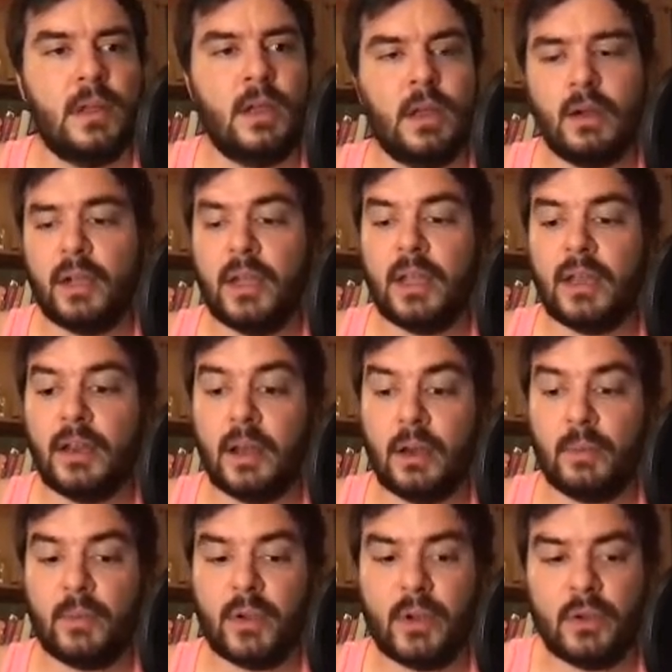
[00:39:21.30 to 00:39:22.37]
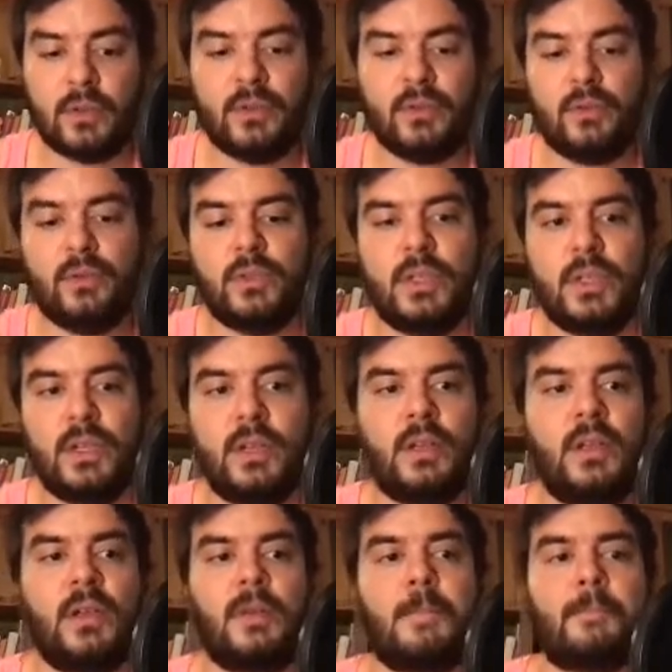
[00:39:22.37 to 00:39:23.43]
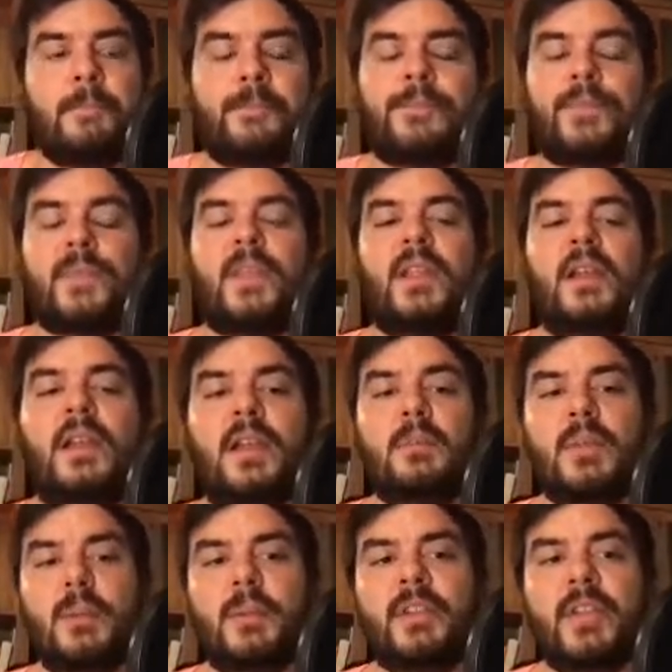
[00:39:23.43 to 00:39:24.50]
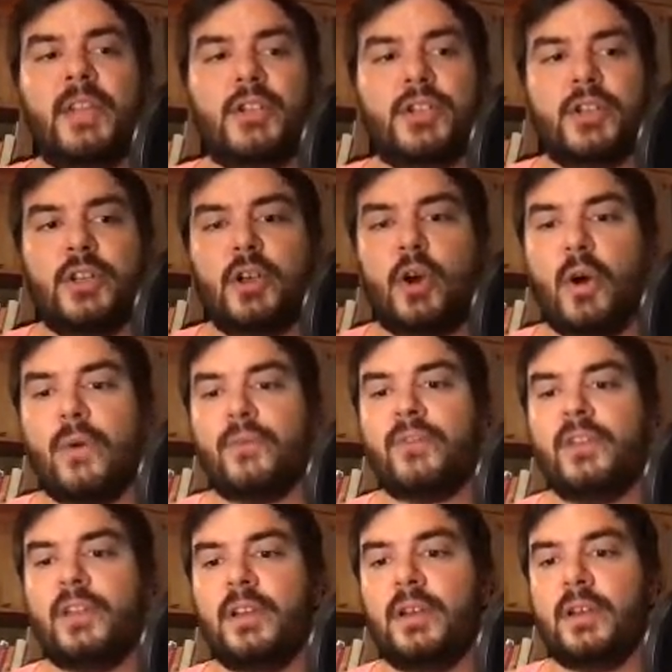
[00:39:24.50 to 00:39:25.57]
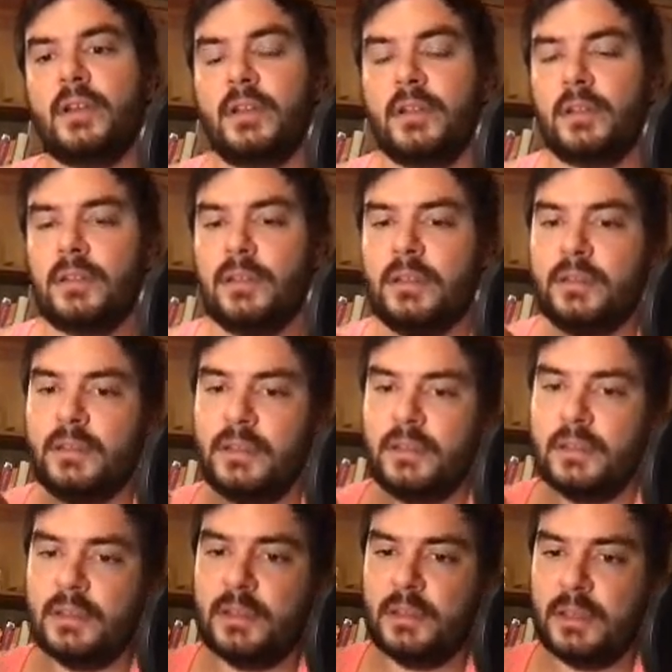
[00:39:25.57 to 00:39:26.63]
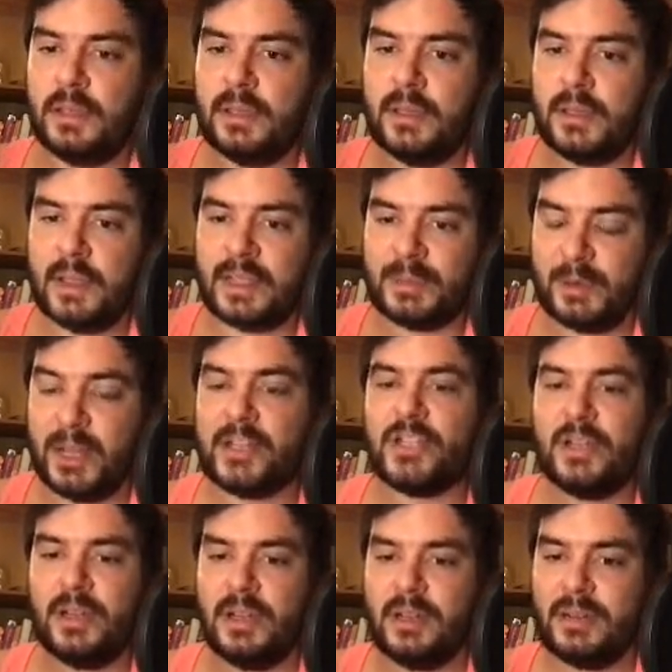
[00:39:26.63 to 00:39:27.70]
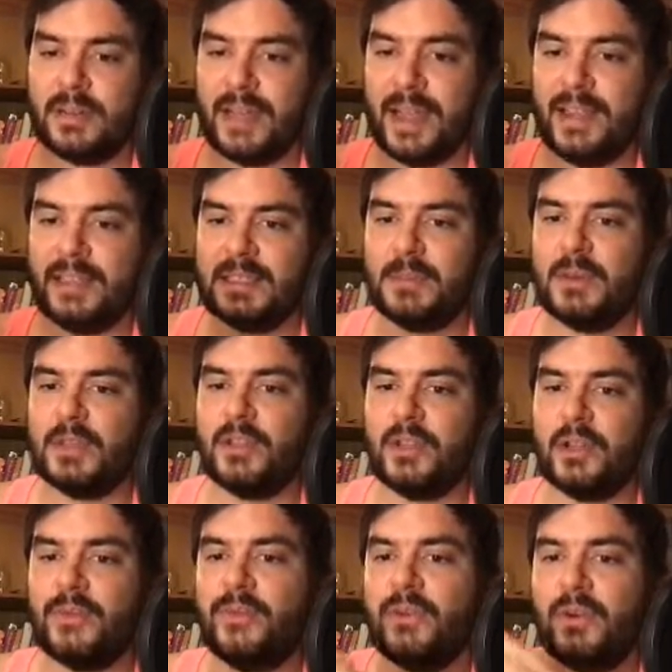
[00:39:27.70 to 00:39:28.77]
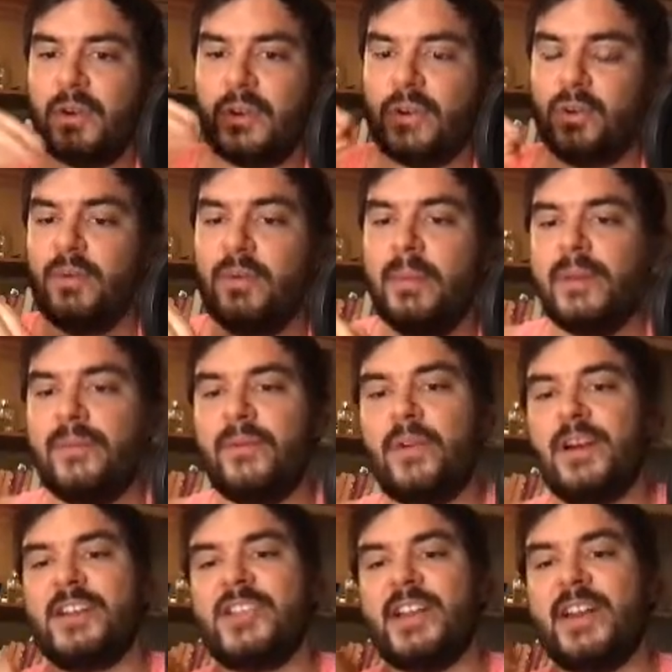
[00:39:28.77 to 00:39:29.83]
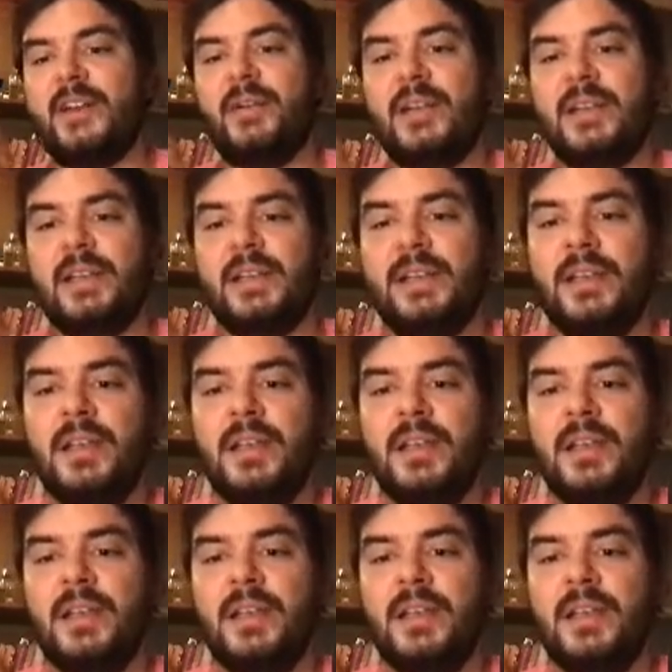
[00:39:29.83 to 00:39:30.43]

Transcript: okay and now we're going to do the uh, implementation of the the exponential case, but not for two, but for generally